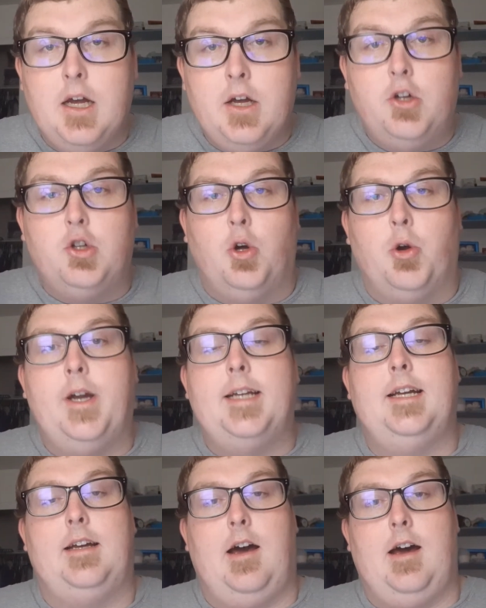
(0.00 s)
glory
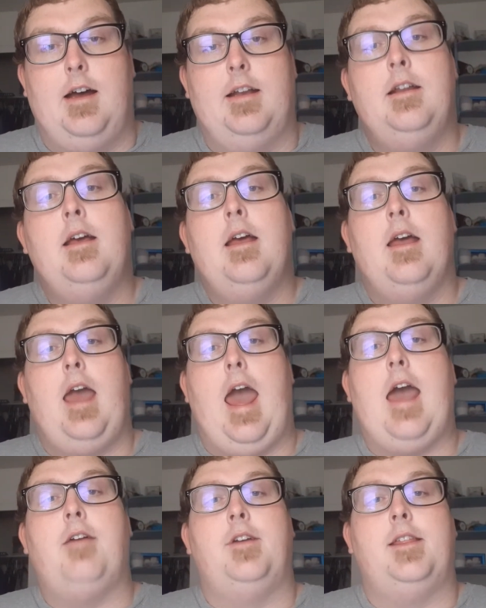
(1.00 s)
to God.
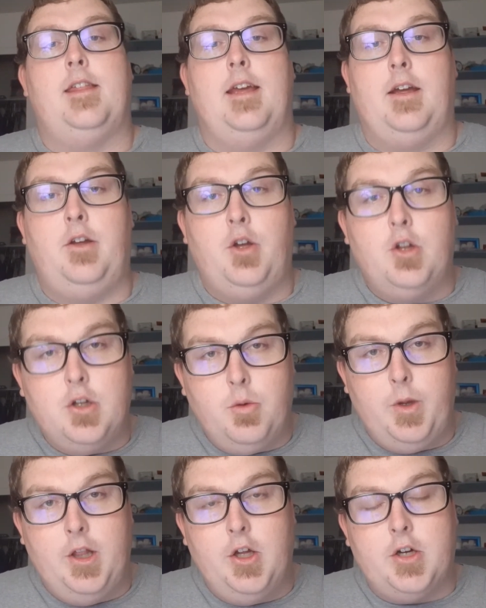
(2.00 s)
Everything
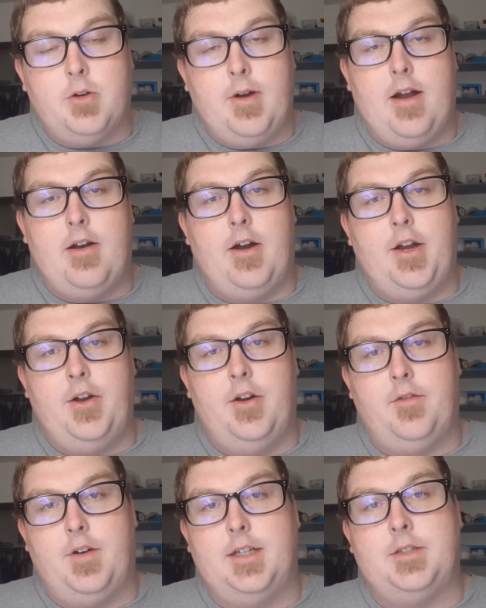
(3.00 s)
we look around our
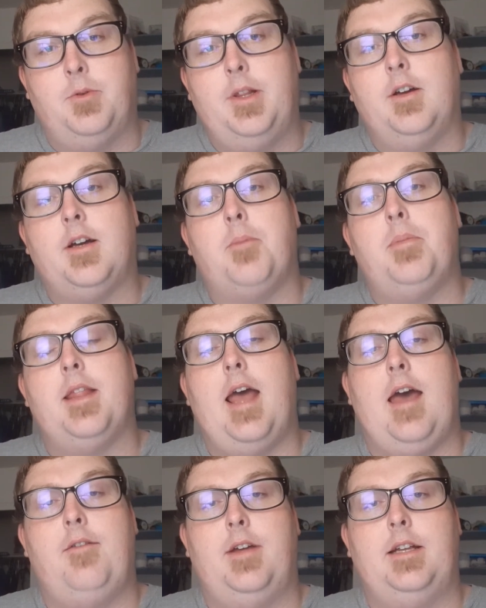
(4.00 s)
universe, we look up in the
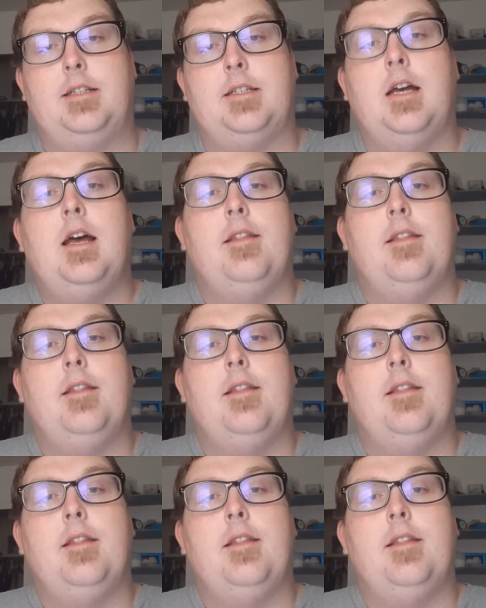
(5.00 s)
heavens.